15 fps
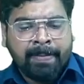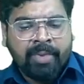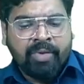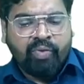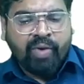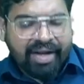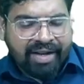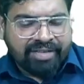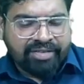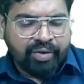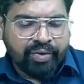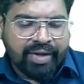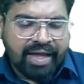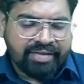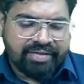What else you
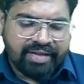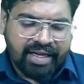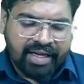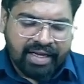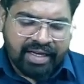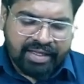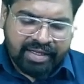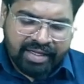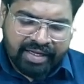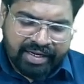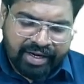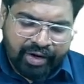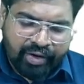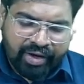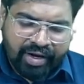can see in the
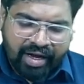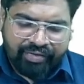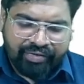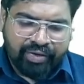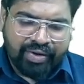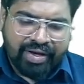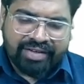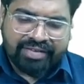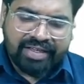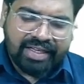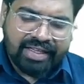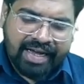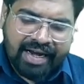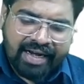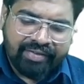radiograph? You can see
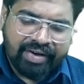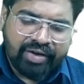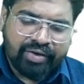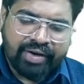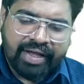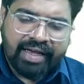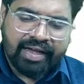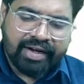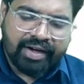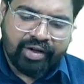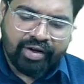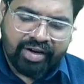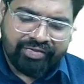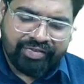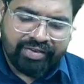that when you take a
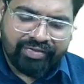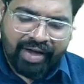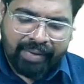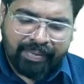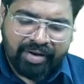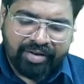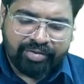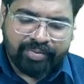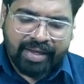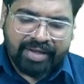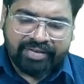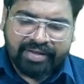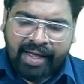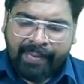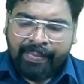radiograph in fibrous
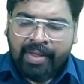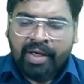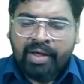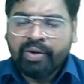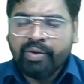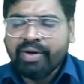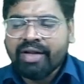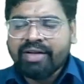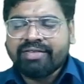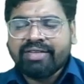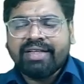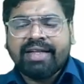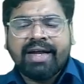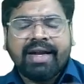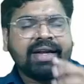dysplasia, you can see
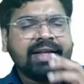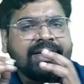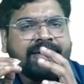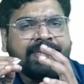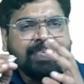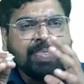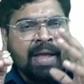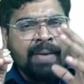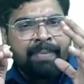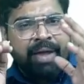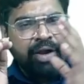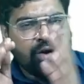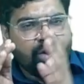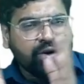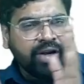that the
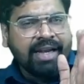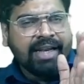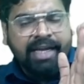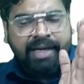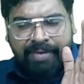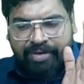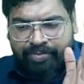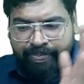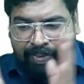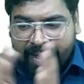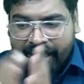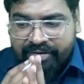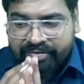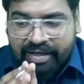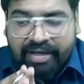periodontal ligament
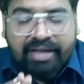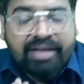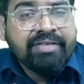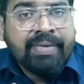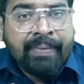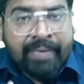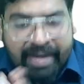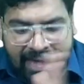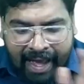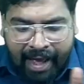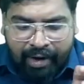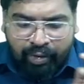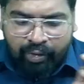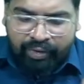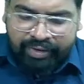space is
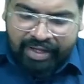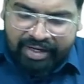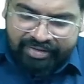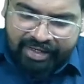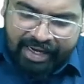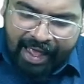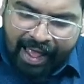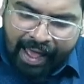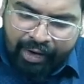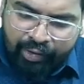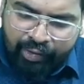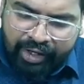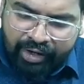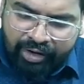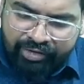narrow. There's a
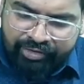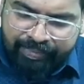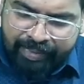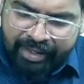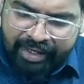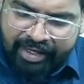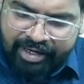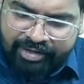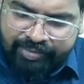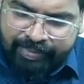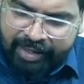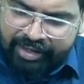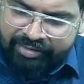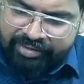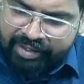narrowing of PDL
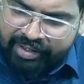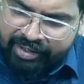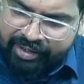space.